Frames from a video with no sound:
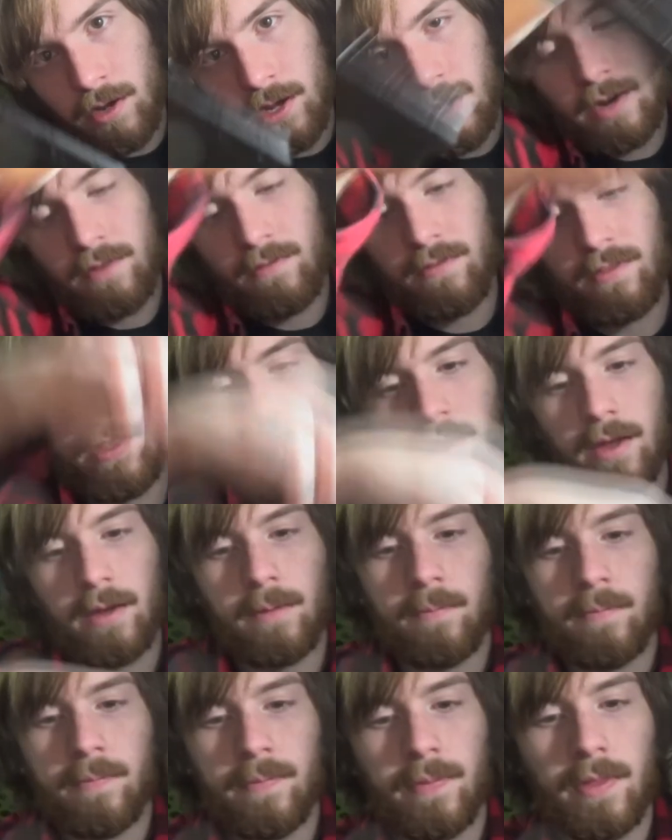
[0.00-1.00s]
kind of
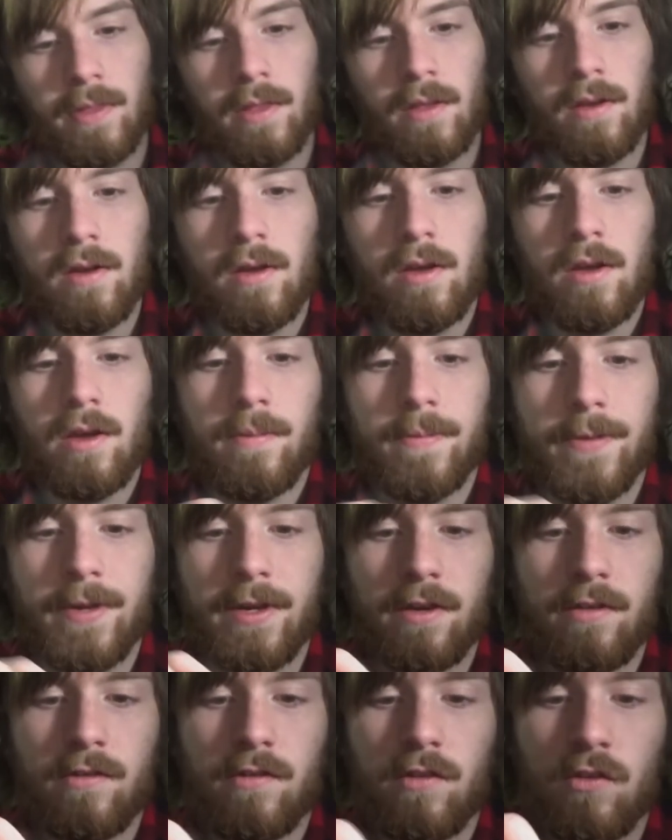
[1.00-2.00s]
thing,
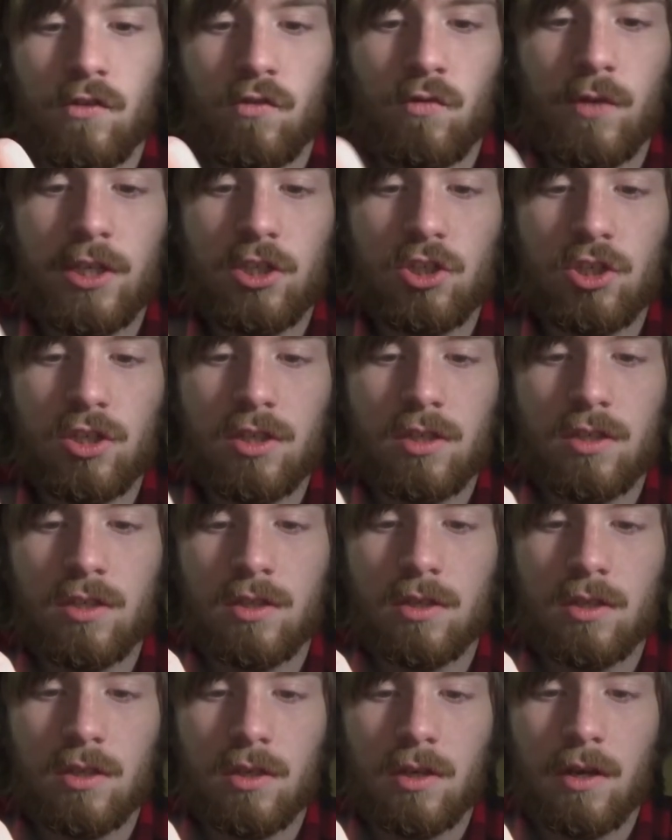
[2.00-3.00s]
because the
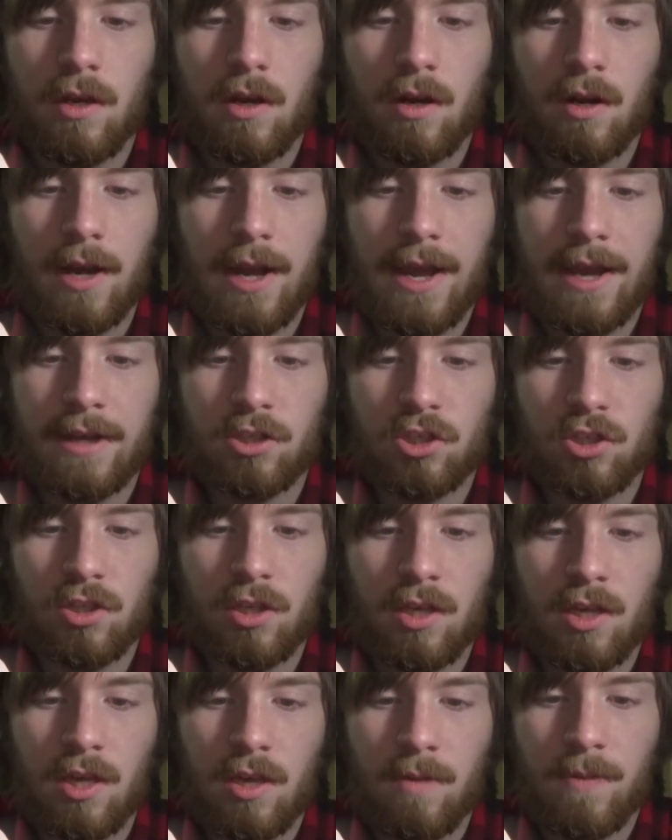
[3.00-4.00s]
switches are
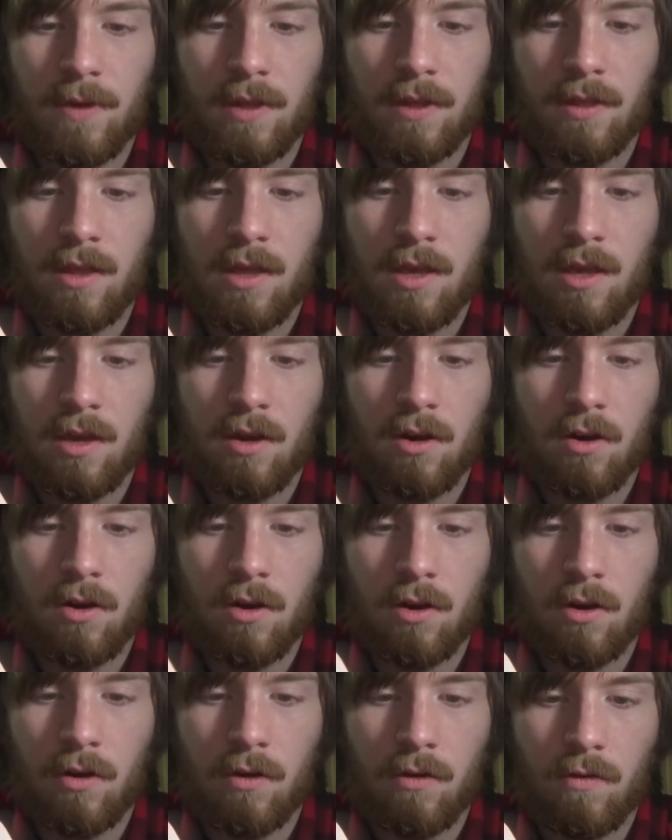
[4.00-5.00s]
actually keeping the
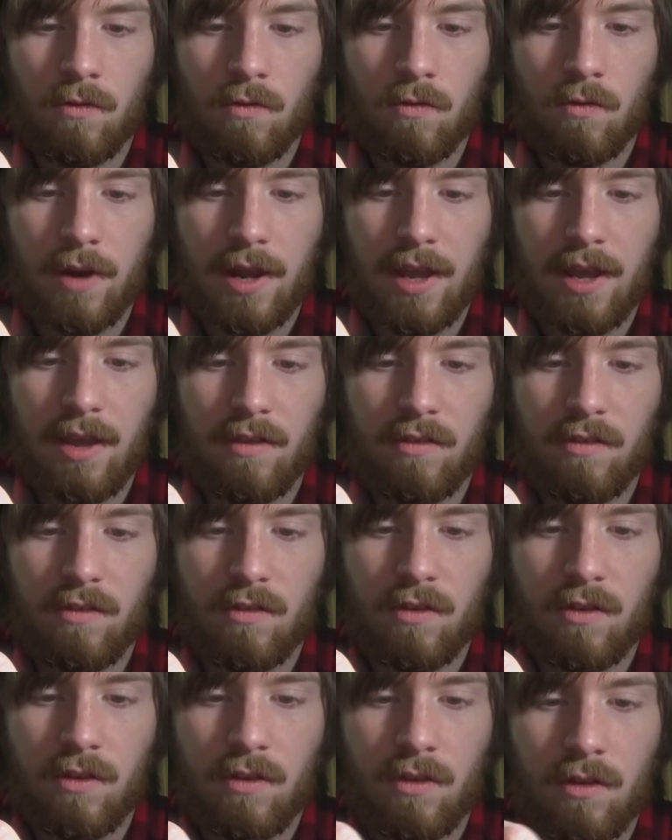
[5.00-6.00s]
card
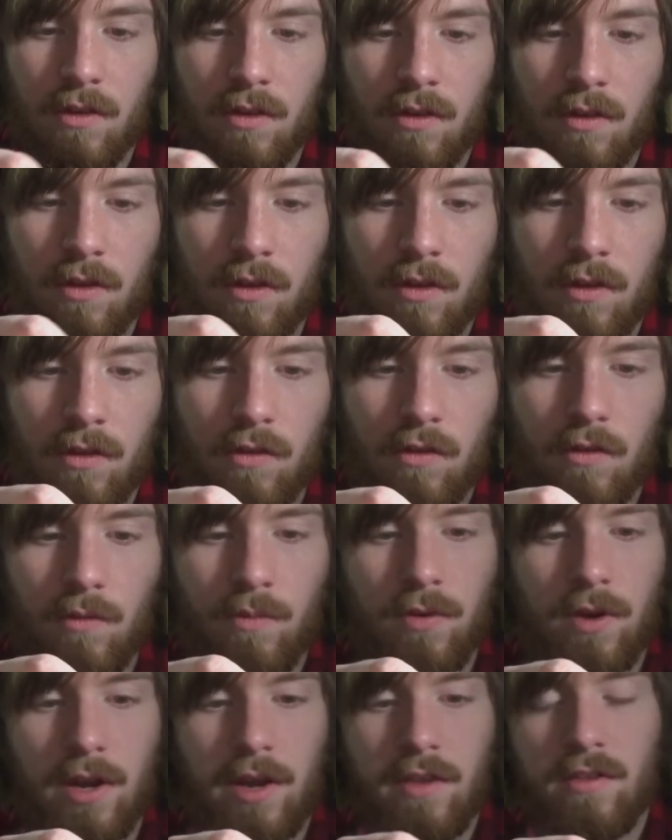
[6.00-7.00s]
raised,
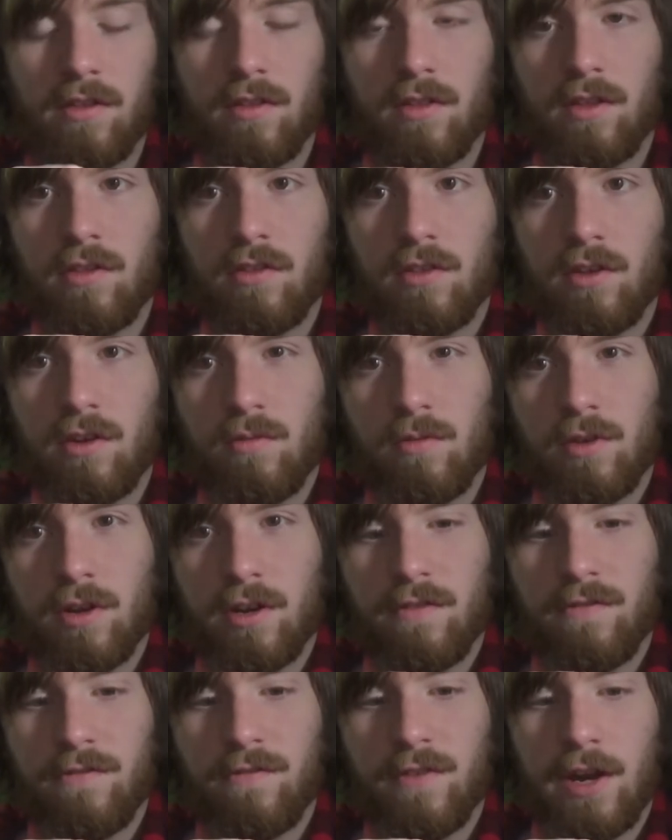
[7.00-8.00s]
surprisingly. So we're
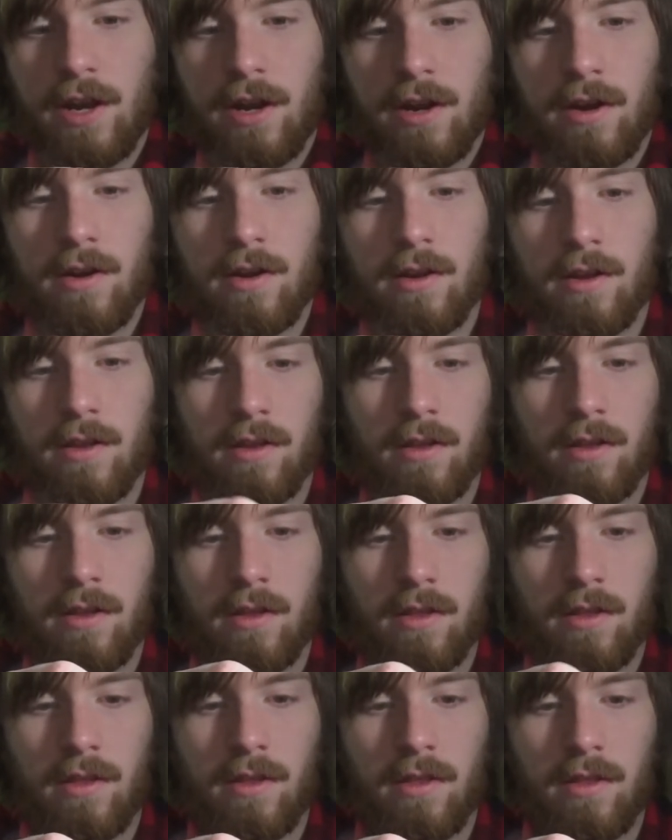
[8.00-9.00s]
gonna fire
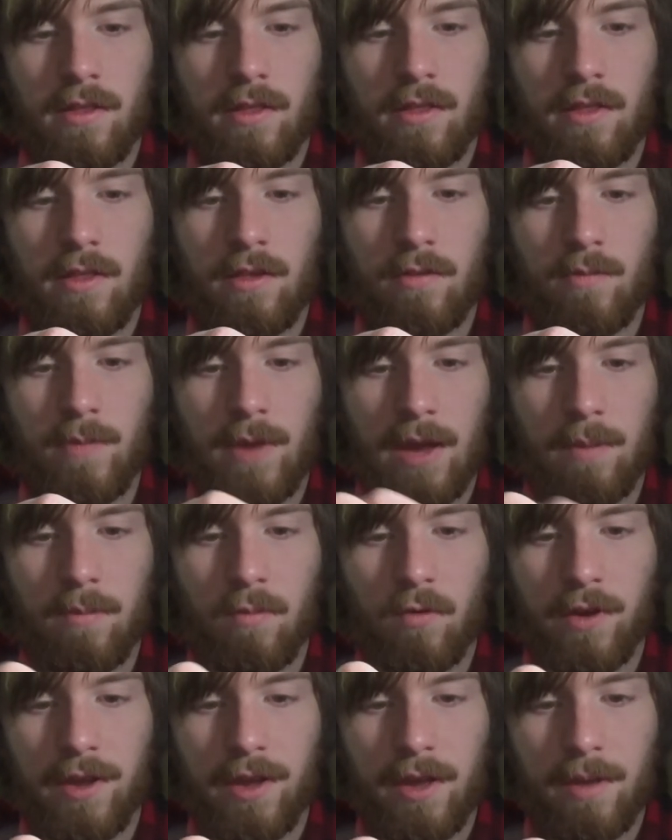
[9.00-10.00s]
this
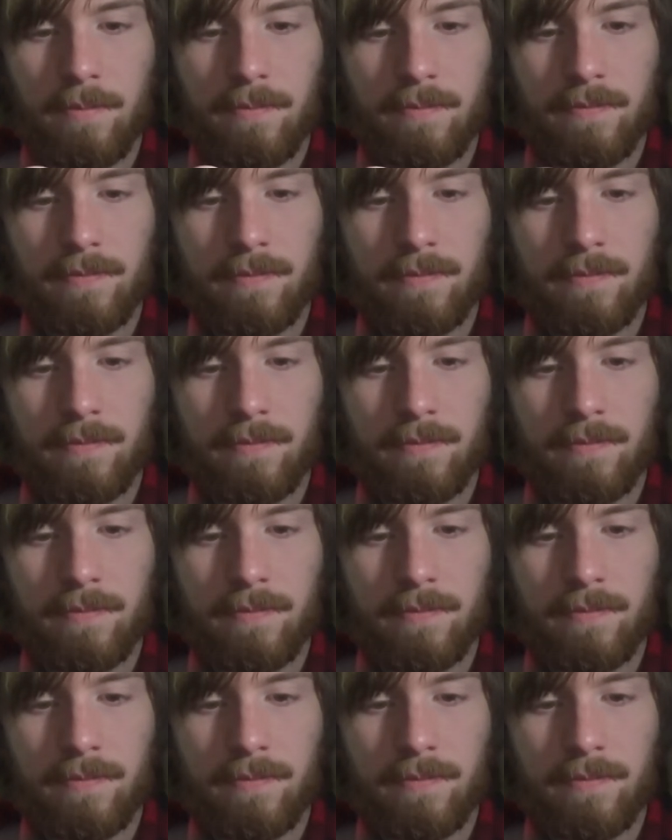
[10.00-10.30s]
bad boy up,